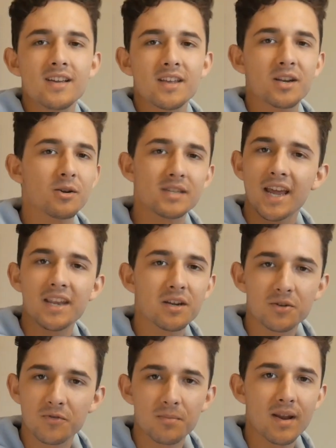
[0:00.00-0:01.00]
you know, 10
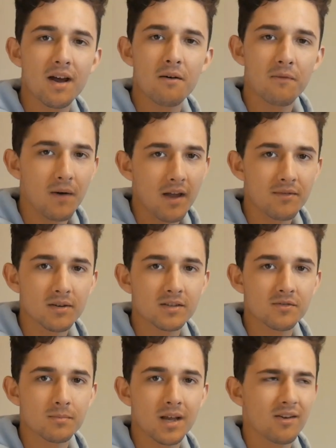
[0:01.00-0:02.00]
years from now, five
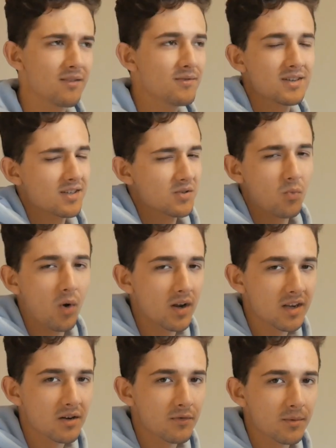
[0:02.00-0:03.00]
years from now, even just
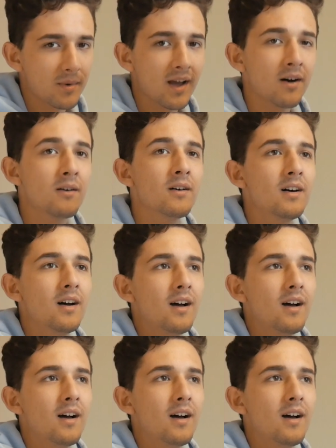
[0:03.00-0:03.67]
one year from now,